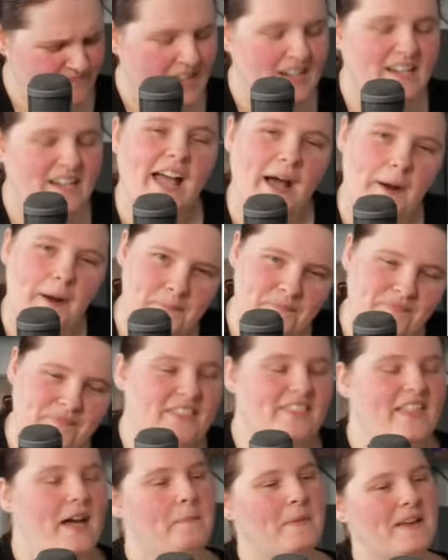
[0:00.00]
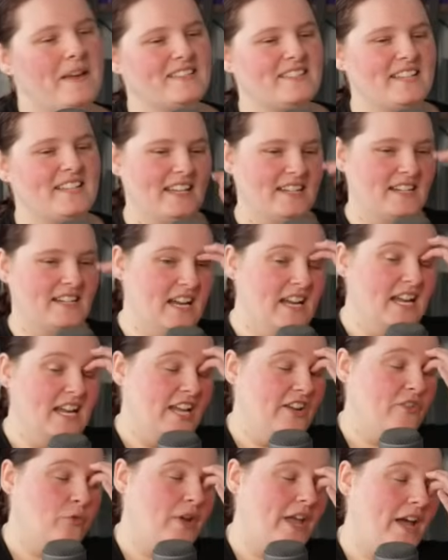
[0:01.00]
Now, that being said,
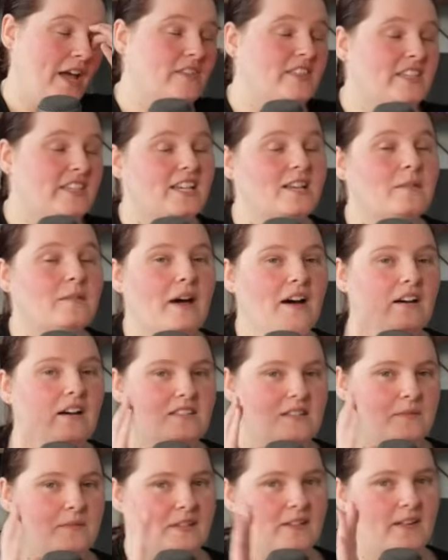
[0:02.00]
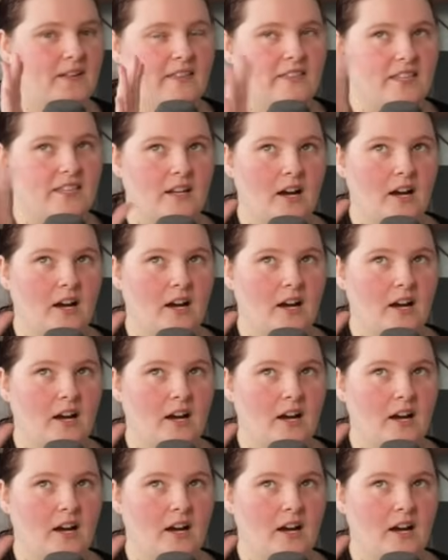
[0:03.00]
if we have a think about something like the